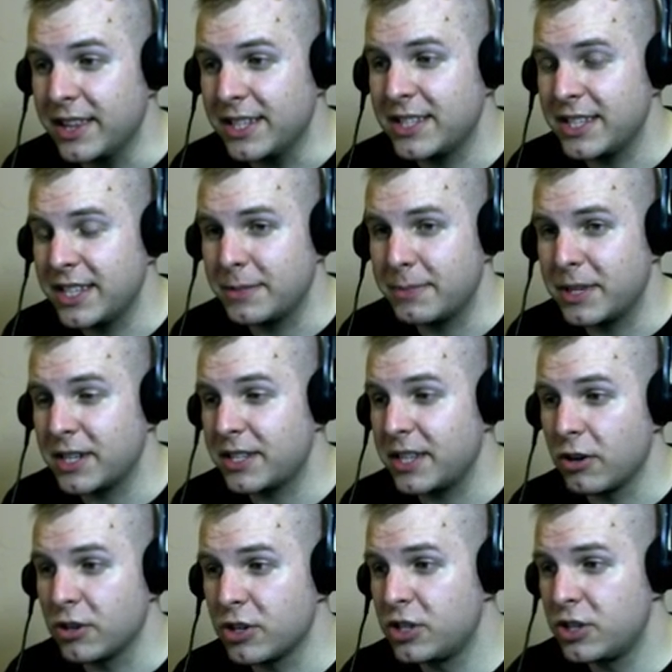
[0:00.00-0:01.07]
these things because they
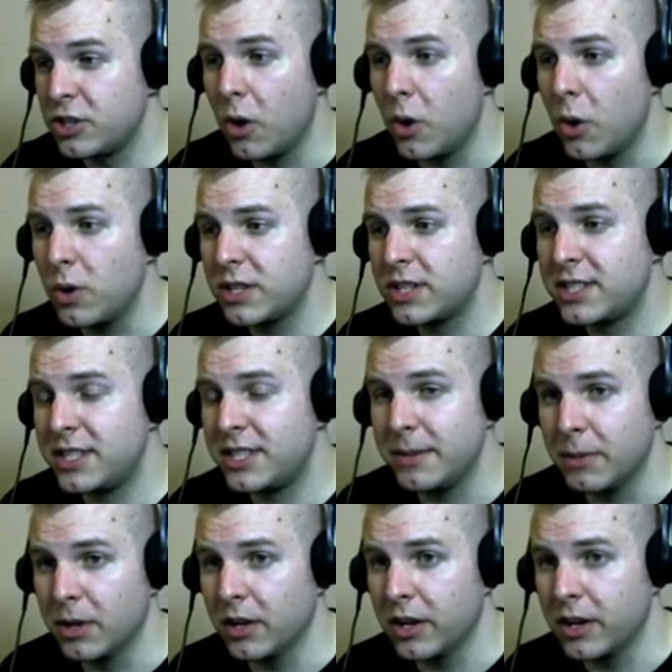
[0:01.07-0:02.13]
are so
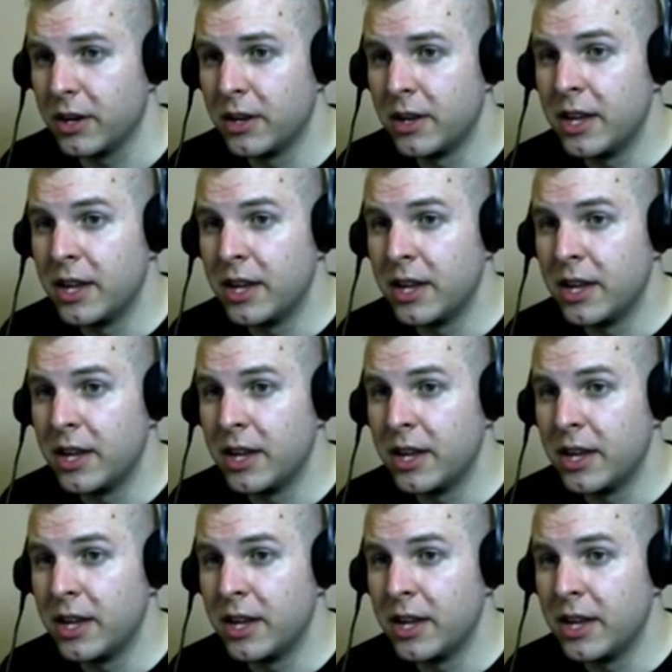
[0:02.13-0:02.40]
similar.